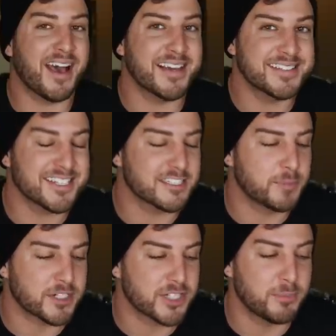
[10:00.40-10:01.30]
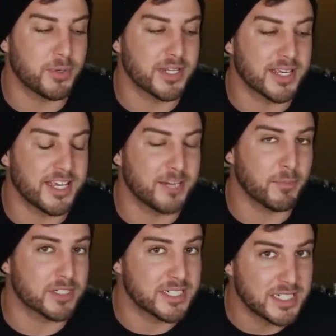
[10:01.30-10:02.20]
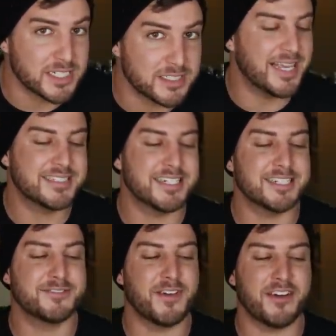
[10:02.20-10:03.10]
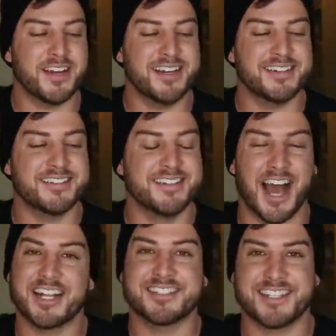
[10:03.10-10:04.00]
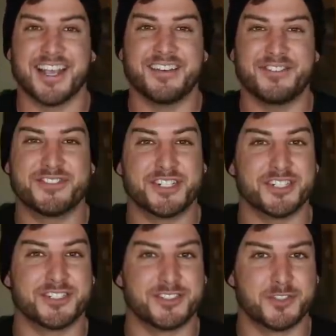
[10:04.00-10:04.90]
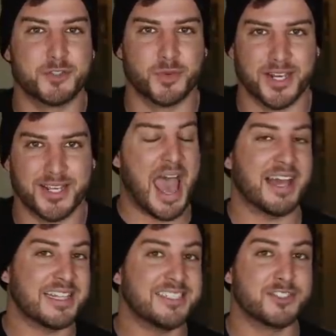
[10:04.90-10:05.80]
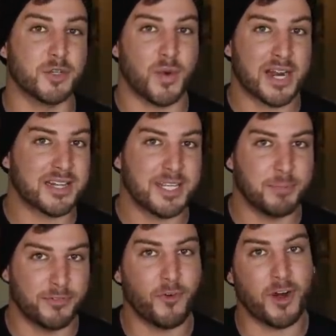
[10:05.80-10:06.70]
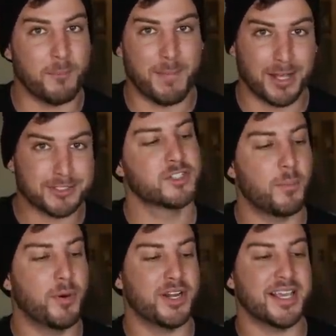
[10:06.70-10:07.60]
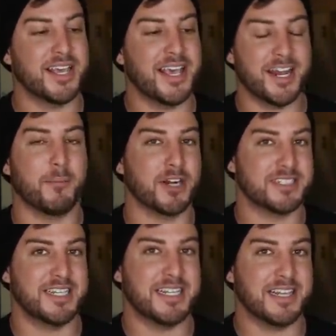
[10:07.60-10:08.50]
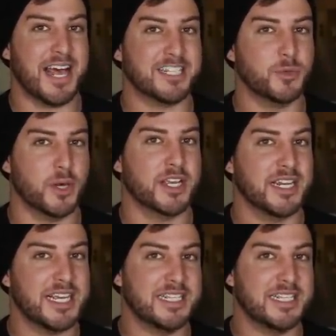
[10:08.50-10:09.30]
ice, especially putting it in martinis, is it is very not safe to drink, at least directly before it melts. So putting it in a martini glass where it could